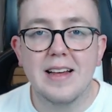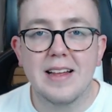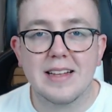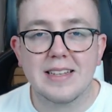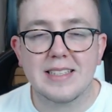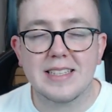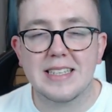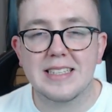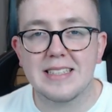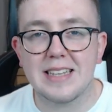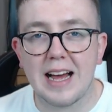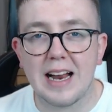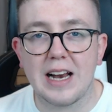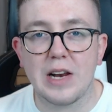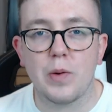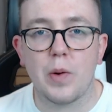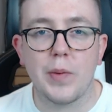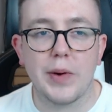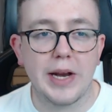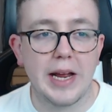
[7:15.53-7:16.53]
That's exactly
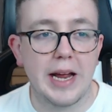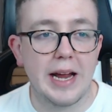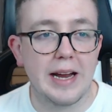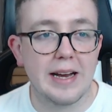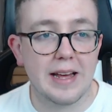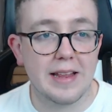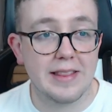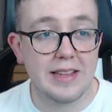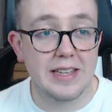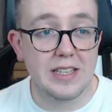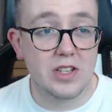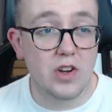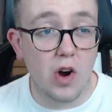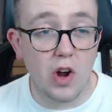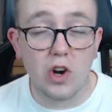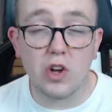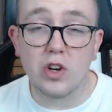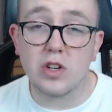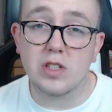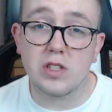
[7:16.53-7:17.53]
what we need. And this guy
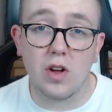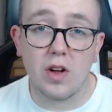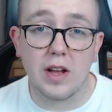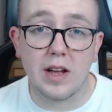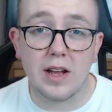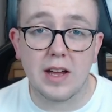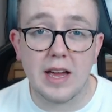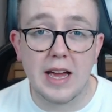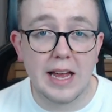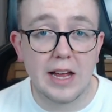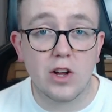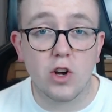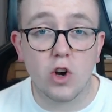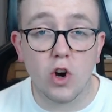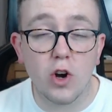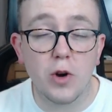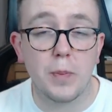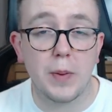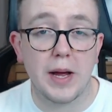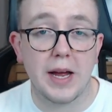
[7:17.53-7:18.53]
looks like he
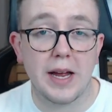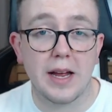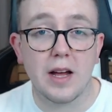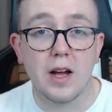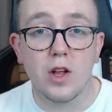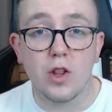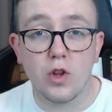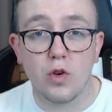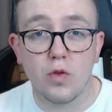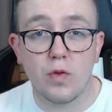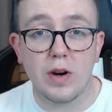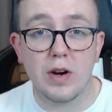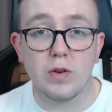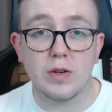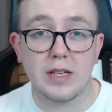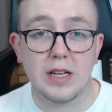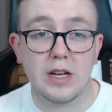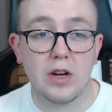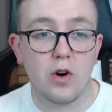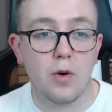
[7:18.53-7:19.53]
could be the real
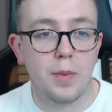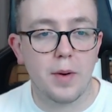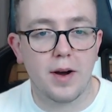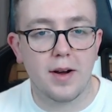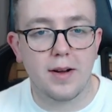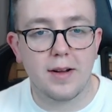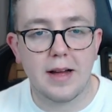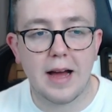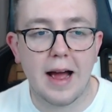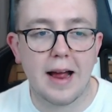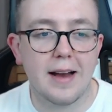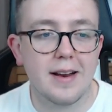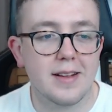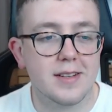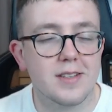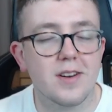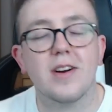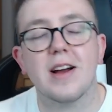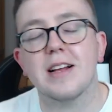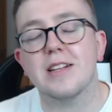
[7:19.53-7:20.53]
deal. But hey, let's
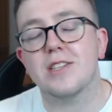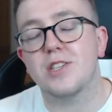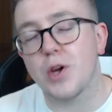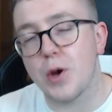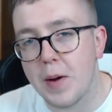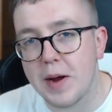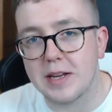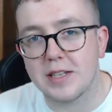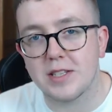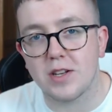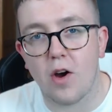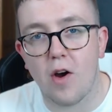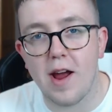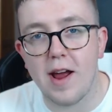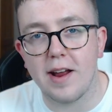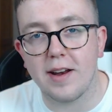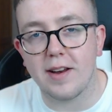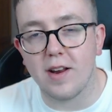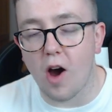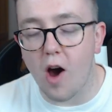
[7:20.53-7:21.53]
not get too
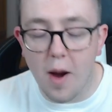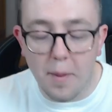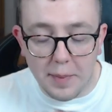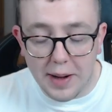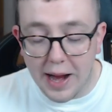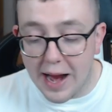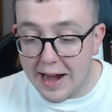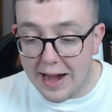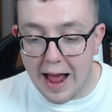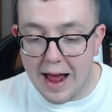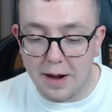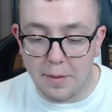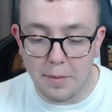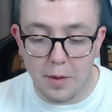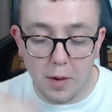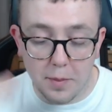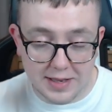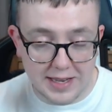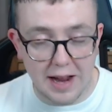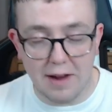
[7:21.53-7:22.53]
excited. I'm getting ahead of.
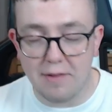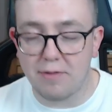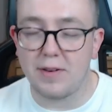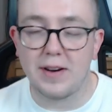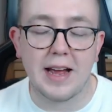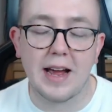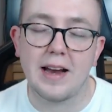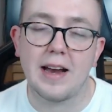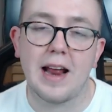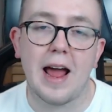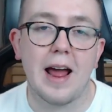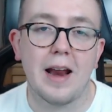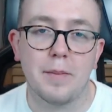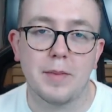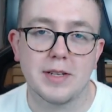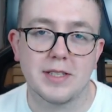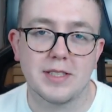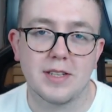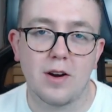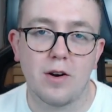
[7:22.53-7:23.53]
I'm definitely getting ahead of
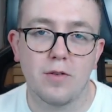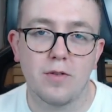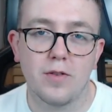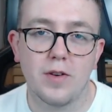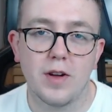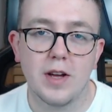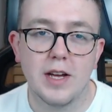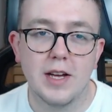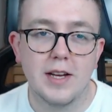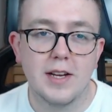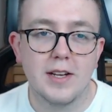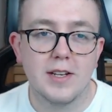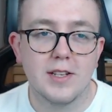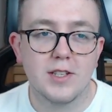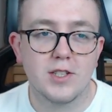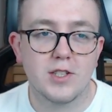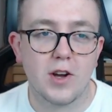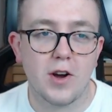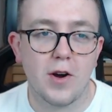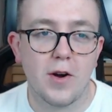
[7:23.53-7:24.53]
myself.
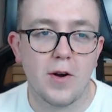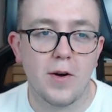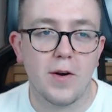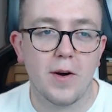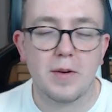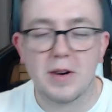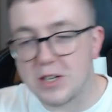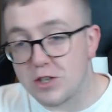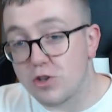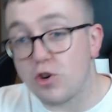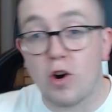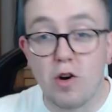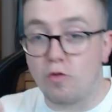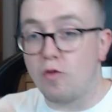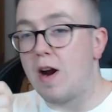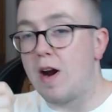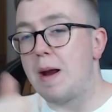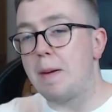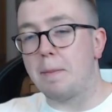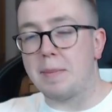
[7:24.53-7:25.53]
So I'm gonna try and
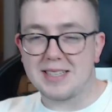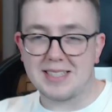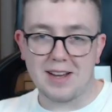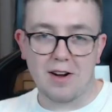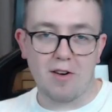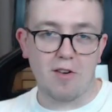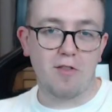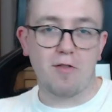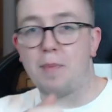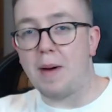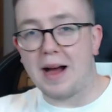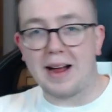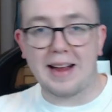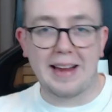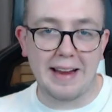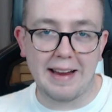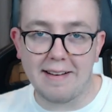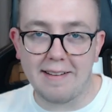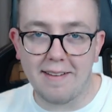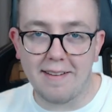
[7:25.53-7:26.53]
rein myself back
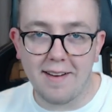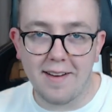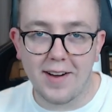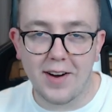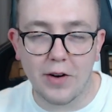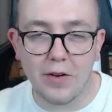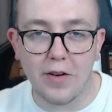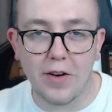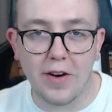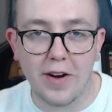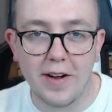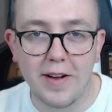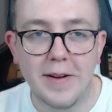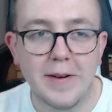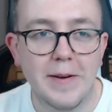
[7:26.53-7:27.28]
in. All right.